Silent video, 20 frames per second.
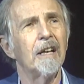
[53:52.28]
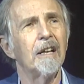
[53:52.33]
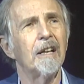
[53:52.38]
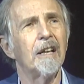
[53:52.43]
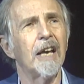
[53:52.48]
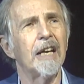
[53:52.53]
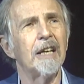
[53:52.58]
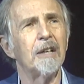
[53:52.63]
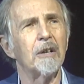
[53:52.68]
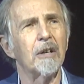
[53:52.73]

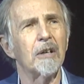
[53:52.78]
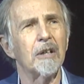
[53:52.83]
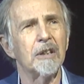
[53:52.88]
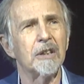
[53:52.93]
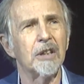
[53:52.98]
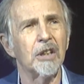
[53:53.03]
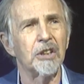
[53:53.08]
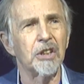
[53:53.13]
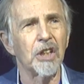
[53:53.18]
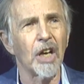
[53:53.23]
They
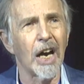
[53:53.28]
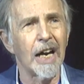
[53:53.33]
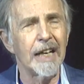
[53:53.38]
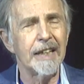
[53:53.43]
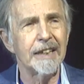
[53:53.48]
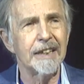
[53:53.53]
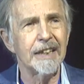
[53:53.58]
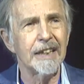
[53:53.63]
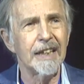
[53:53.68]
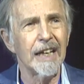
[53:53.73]

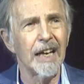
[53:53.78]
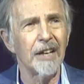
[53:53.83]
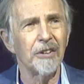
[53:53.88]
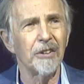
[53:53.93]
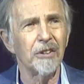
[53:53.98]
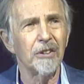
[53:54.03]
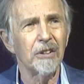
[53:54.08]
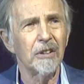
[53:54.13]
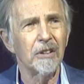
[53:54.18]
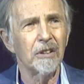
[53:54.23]
design
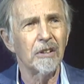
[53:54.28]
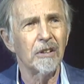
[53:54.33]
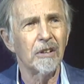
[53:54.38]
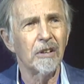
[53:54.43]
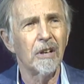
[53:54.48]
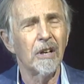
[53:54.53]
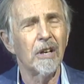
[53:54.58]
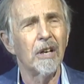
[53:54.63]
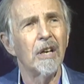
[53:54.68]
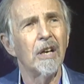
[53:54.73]
together,
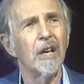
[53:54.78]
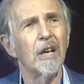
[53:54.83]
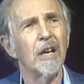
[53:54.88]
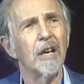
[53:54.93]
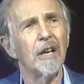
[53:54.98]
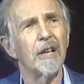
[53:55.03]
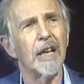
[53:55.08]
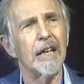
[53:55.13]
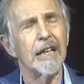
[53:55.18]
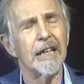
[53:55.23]

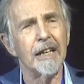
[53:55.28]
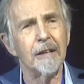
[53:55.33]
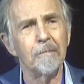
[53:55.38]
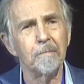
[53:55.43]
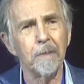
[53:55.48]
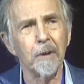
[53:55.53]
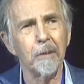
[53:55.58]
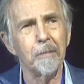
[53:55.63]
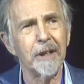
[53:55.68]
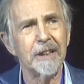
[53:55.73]
they
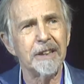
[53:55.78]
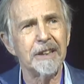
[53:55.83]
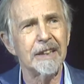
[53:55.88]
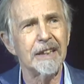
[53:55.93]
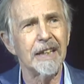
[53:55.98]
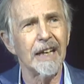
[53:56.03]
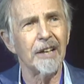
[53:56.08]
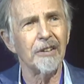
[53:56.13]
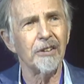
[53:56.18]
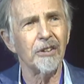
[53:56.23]
implement
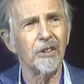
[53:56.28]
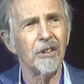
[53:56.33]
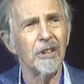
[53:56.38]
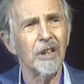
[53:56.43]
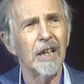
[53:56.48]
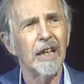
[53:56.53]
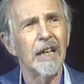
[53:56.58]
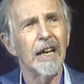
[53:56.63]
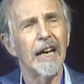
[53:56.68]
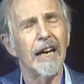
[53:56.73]
together,
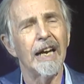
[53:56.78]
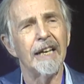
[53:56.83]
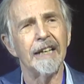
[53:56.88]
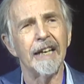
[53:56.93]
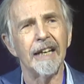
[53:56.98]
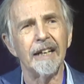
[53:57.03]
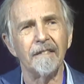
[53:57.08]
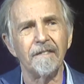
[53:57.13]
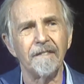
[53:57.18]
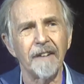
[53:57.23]
and
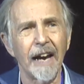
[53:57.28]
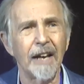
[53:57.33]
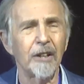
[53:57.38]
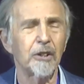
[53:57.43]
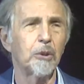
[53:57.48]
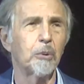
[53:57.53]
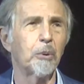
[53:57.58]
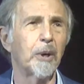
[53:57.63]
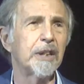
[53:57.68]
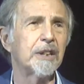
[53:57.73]
they
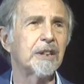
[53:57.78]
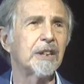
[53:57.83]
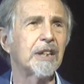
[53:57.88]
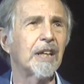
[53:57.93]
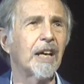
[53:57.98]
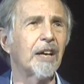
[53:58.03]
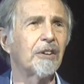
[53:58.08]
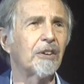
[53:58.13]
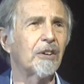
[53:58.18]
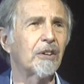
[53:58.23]
evaluate
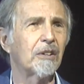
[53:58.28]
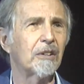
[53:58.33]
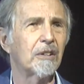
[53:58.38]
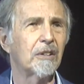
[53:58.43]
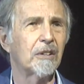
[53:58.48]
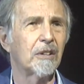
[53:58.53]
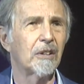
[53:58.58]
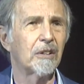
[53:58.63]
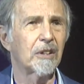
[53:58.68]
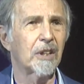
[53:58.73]
together.
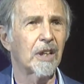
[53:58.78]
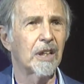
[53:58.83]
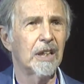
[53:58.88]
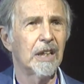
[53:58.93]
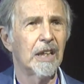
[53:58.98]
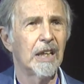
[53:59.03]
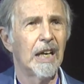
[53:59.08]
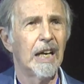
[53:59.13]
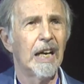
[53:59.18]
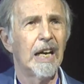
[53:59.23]
Okay?
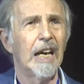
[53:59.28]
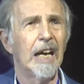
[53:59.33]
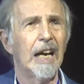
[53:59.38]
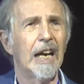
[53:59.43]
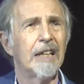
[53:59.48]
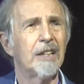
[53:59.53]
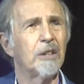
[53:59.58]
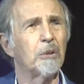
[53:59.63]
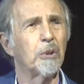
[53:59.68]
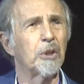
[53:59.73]

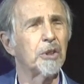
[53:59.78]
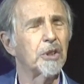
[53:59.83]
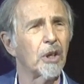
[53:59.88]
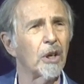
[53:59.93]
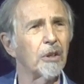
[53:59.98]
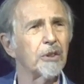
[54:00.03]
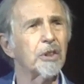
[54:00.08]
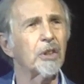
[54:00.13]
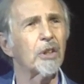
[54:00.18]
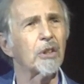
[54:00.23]
And the
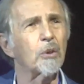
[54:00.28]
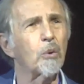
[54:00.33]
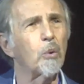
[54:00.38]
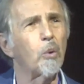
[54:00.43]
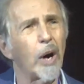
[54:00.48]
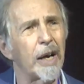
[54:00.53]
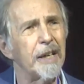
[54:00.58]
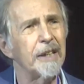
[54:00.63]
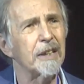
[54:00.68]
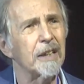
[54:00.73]
results are
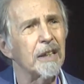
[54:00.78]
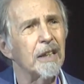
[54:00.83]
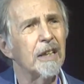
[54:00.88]
quite